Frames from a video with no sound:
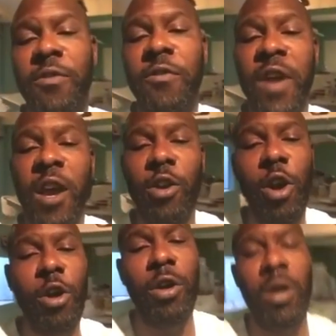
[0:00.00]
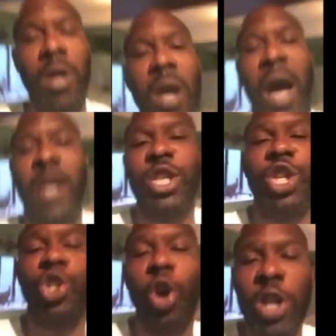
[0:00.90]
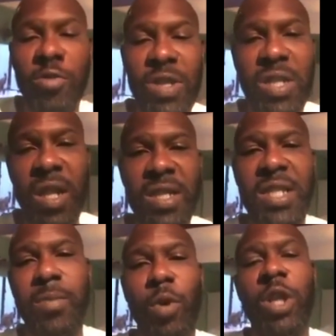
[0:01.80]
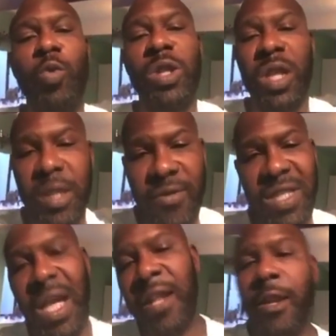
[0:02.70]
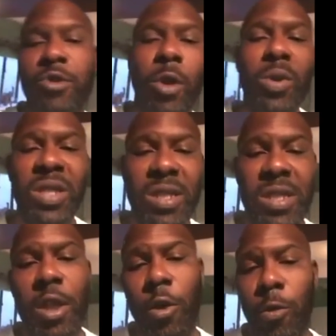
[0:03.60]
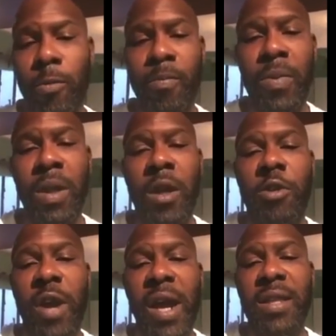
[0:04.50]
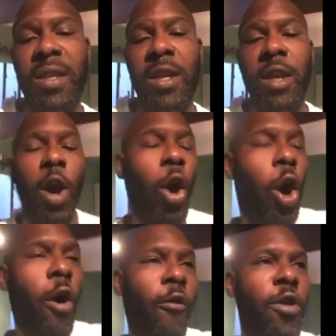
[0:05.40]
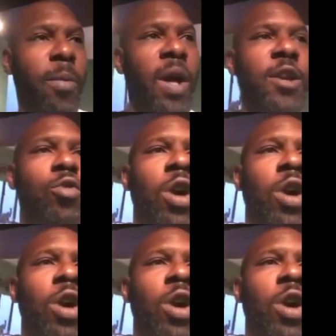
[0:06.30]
fairground, I'm sure the results this morning would not have stand out how it is now. Right? Or everybody who